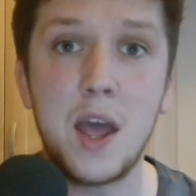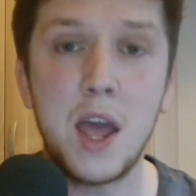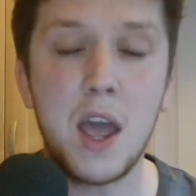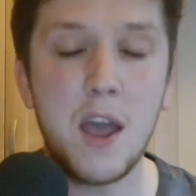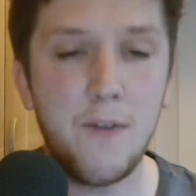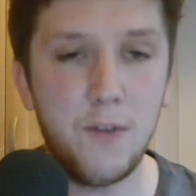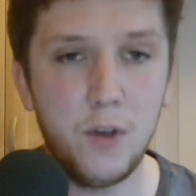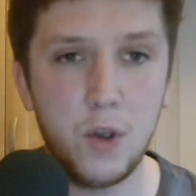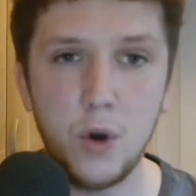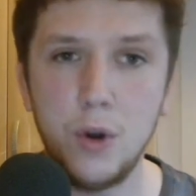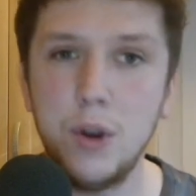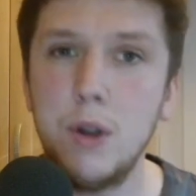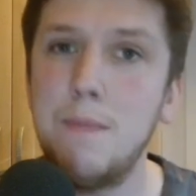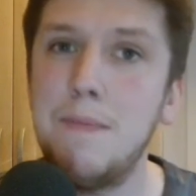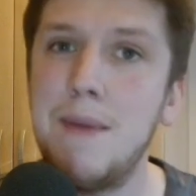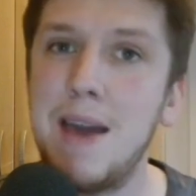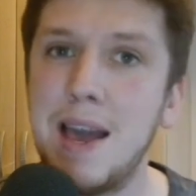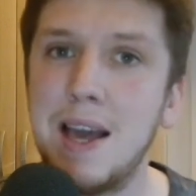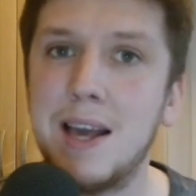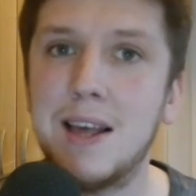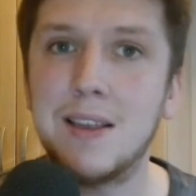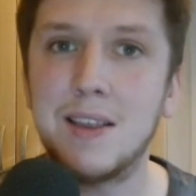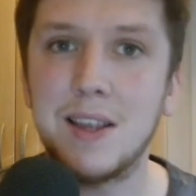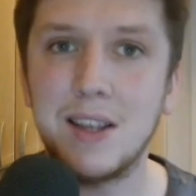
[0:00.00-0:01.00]
If you're going to
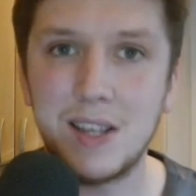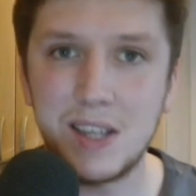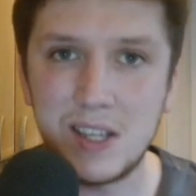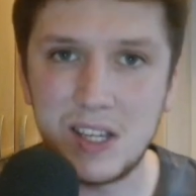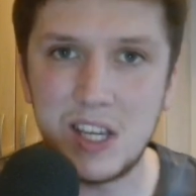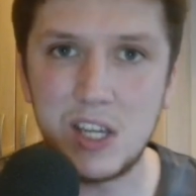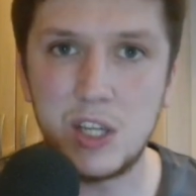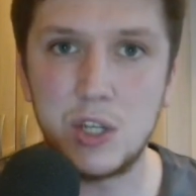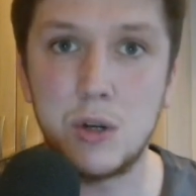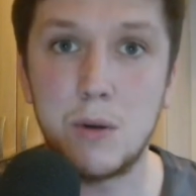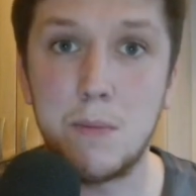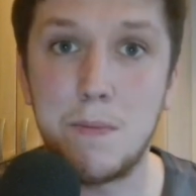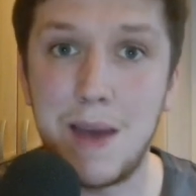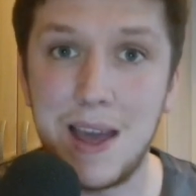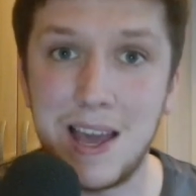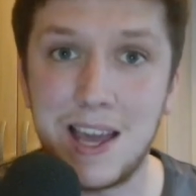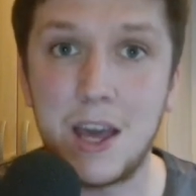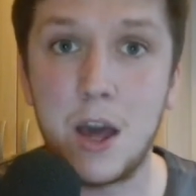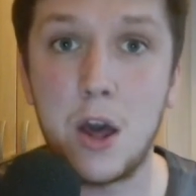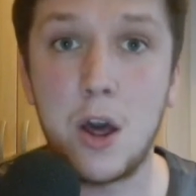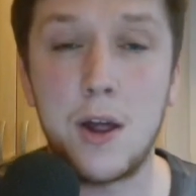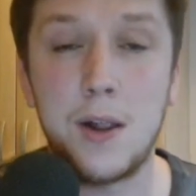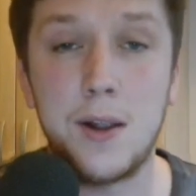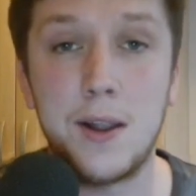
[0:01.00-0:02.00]
make the decision,
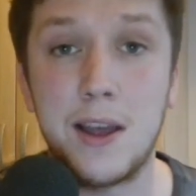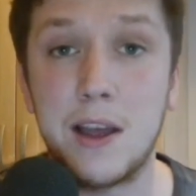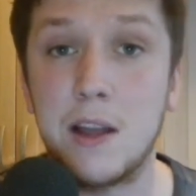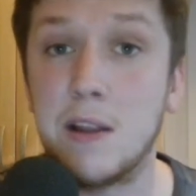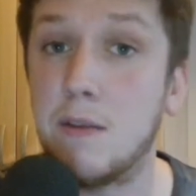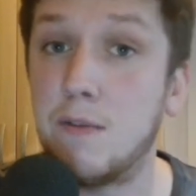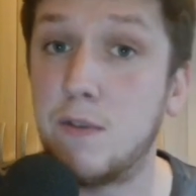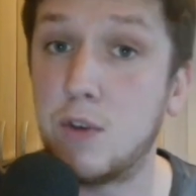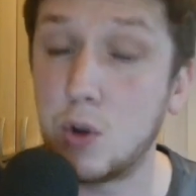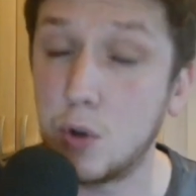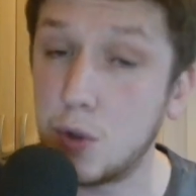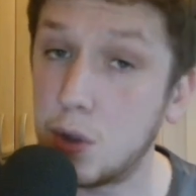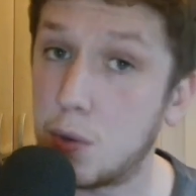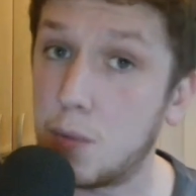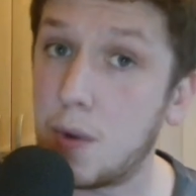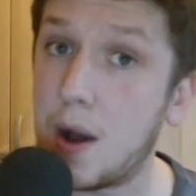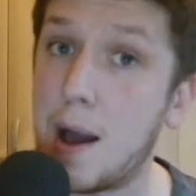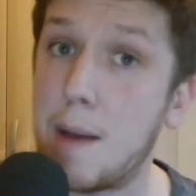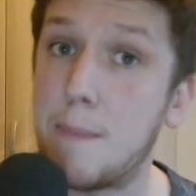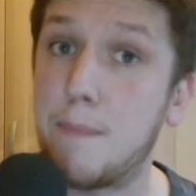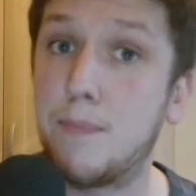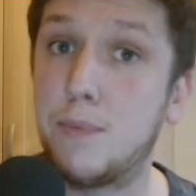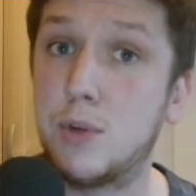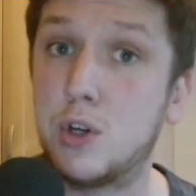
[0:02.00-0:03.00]
make it early, and they've done the
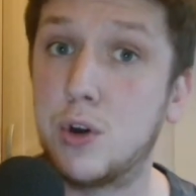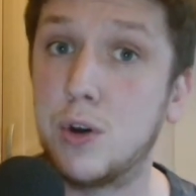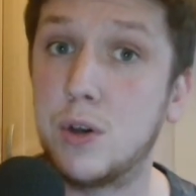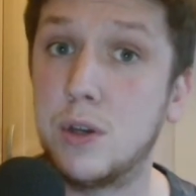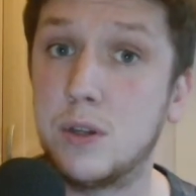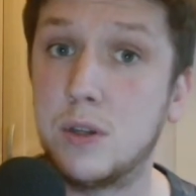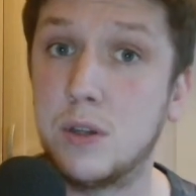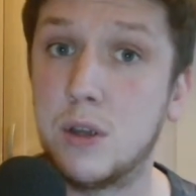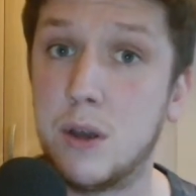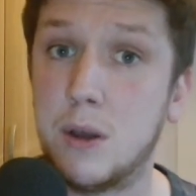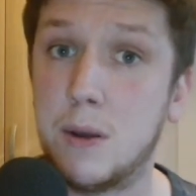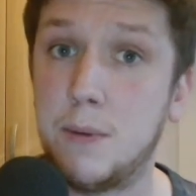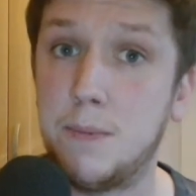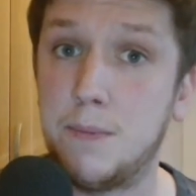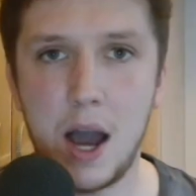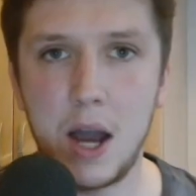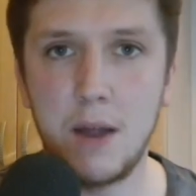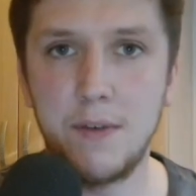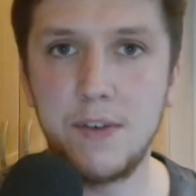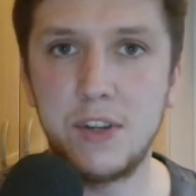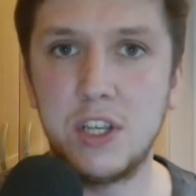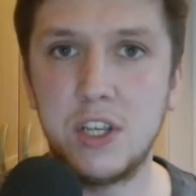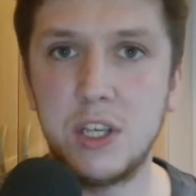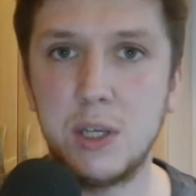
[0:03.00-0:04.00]
right choice there. And
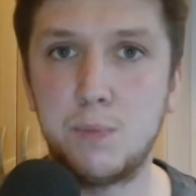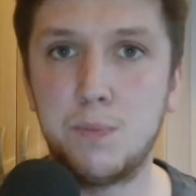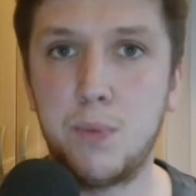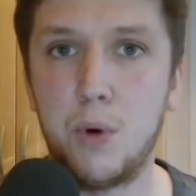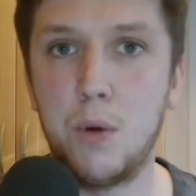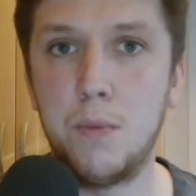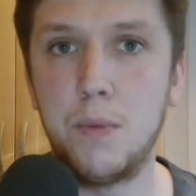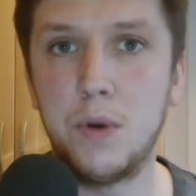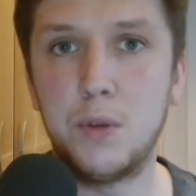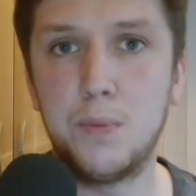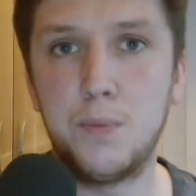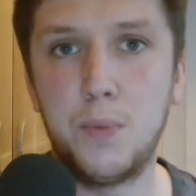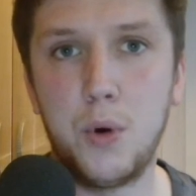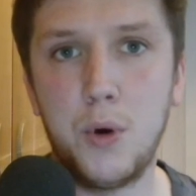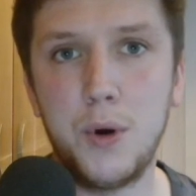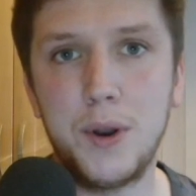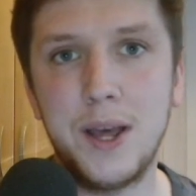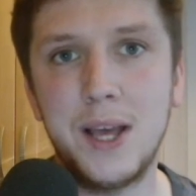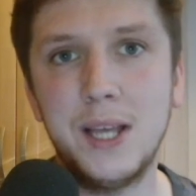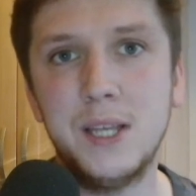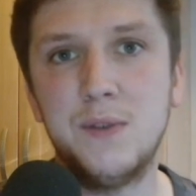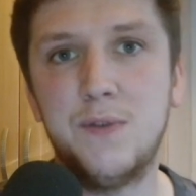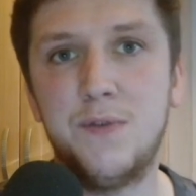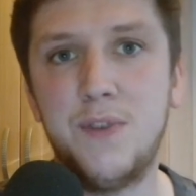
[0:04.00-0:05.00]
obviously, this Bournemouth
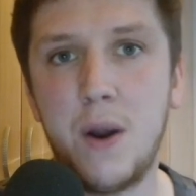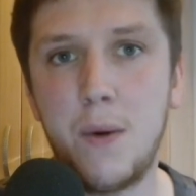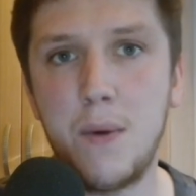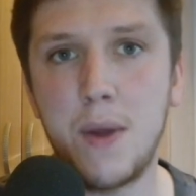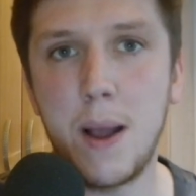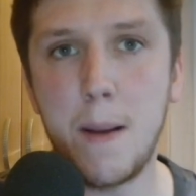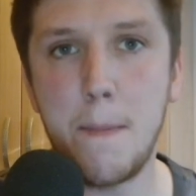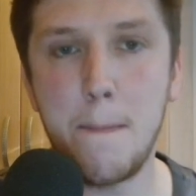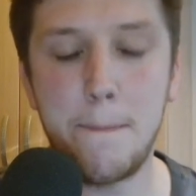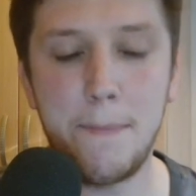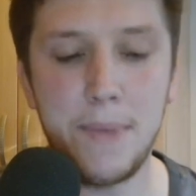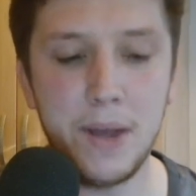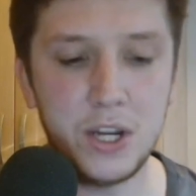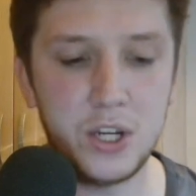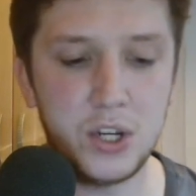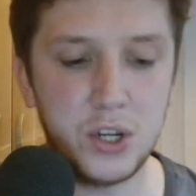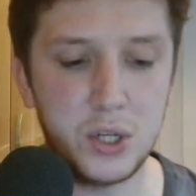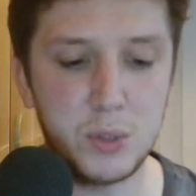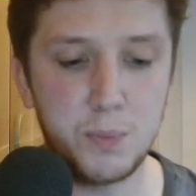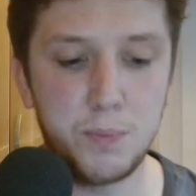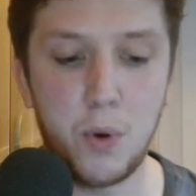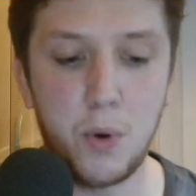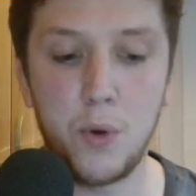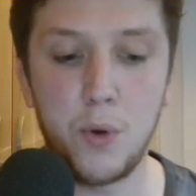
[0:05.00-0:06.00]
board is very
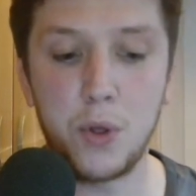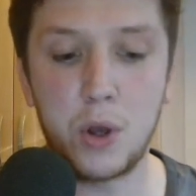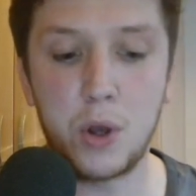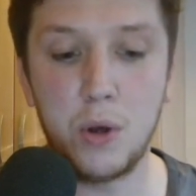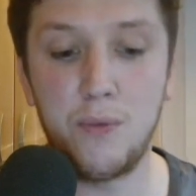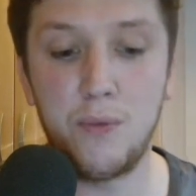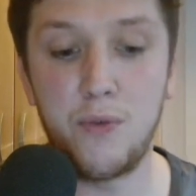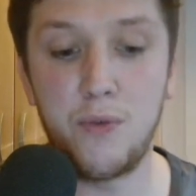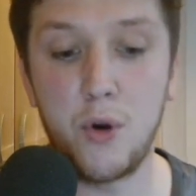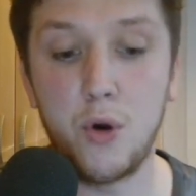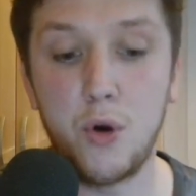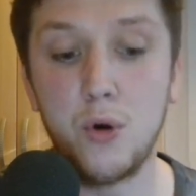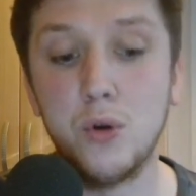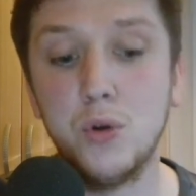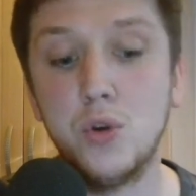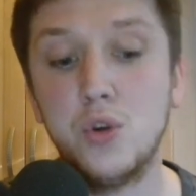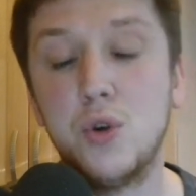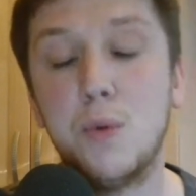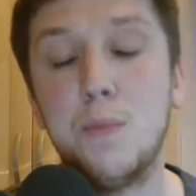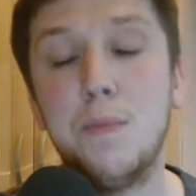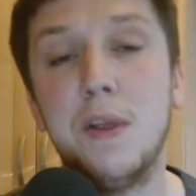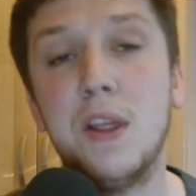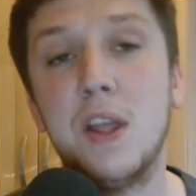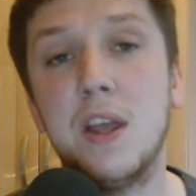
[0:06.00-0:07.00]
ambitious, bought the club for
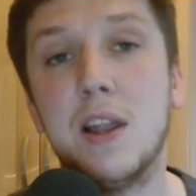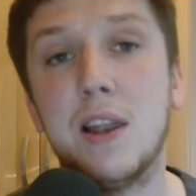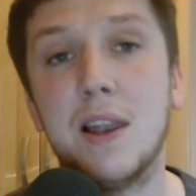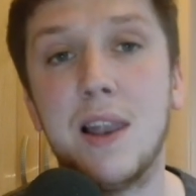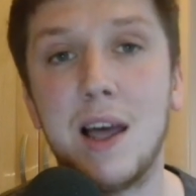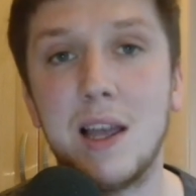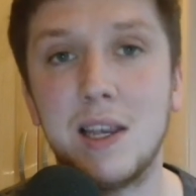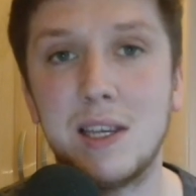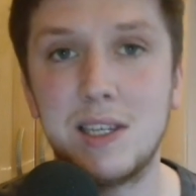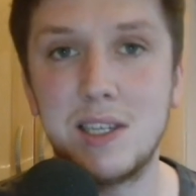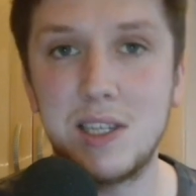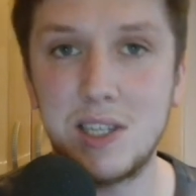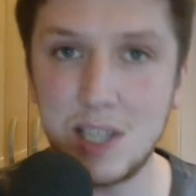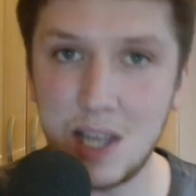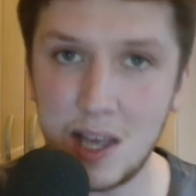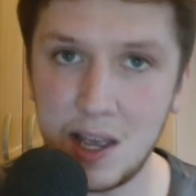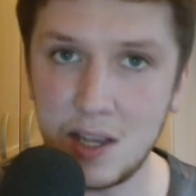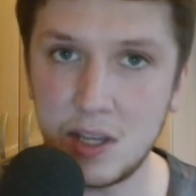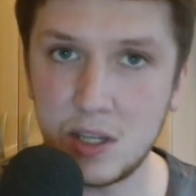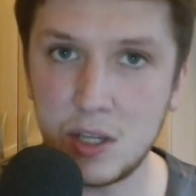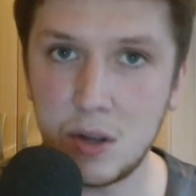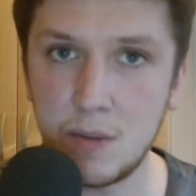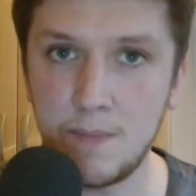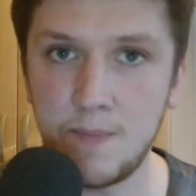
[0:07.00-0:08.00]
£100 million last
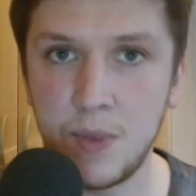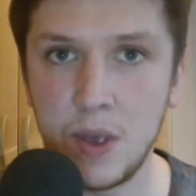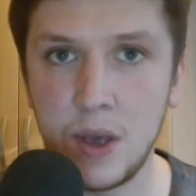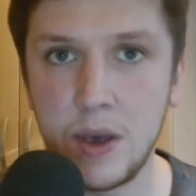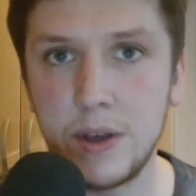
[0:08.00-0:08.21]
season,